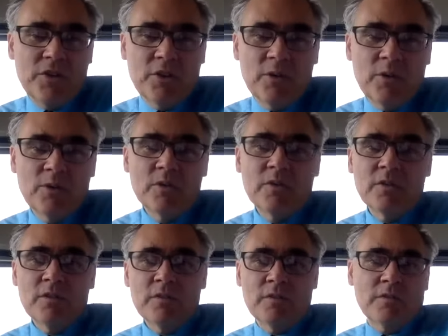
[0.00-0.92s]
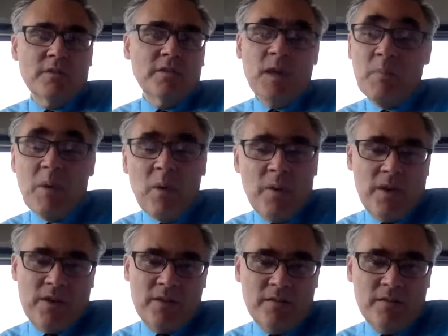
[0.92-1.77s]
to a Boeing